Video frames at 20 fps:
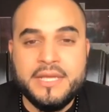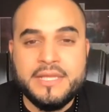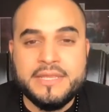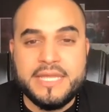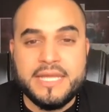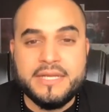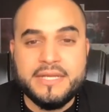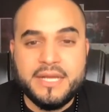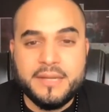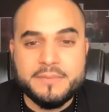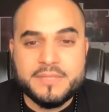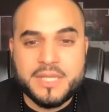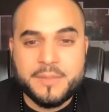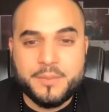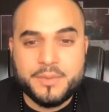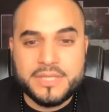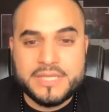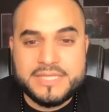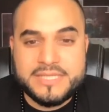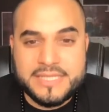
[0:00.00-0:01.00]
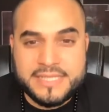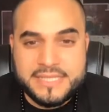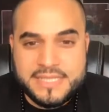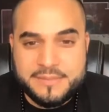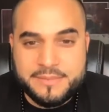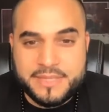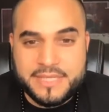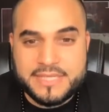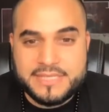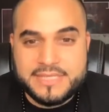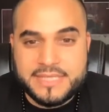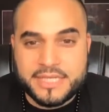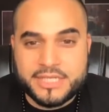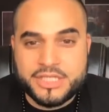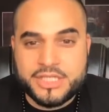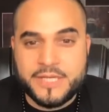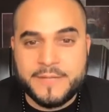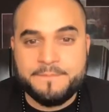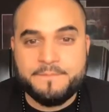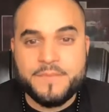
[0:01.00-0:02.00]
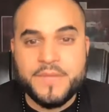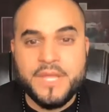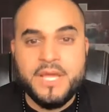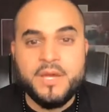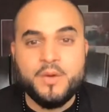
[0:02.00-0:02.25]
Then comes up with a 60-minute session.